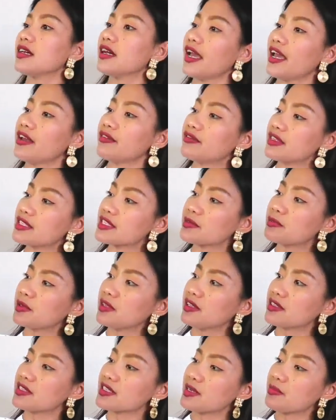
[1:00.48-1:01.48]
a
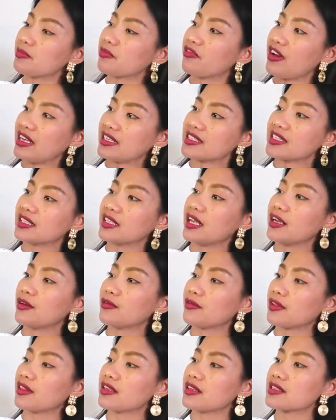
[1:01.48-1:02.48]
visible zip
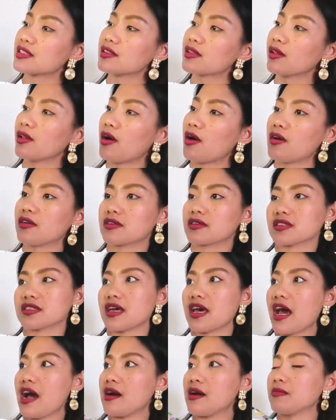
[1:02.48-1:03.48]
fastening with this long
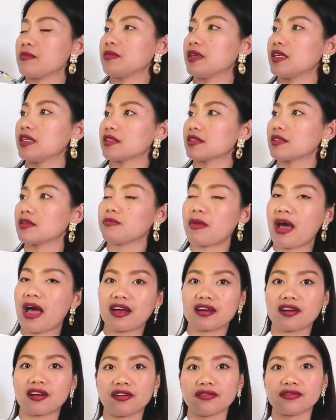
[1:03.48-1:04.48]
tab at the
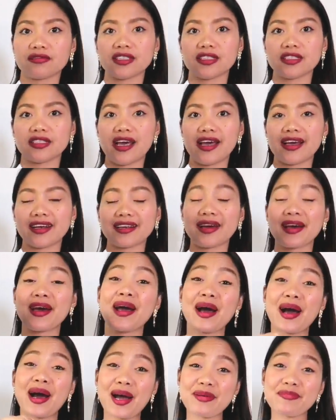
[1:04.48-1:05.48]
back of the neck.
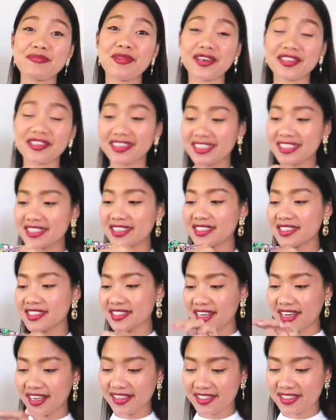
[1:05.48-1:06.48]
I bought this in
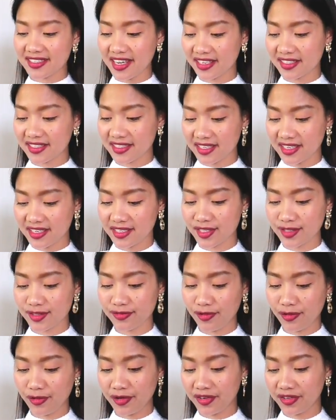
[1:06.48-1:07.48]
size XS
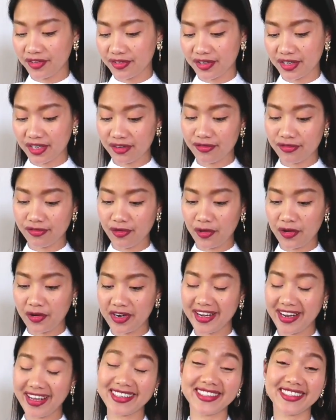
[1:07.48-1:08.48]
for
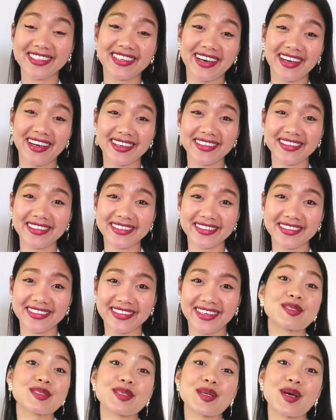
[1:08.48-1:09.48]
$34.99.
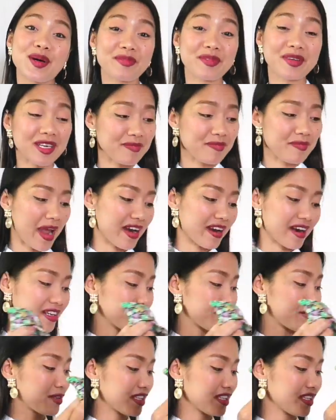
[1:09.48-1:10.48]
So I'm gonna pair
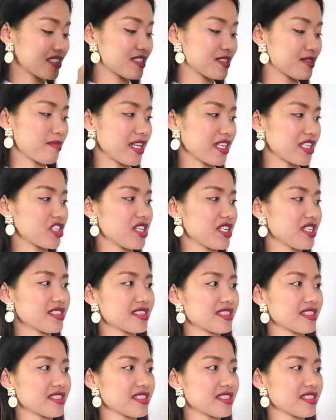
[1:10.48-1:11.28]
it with its matching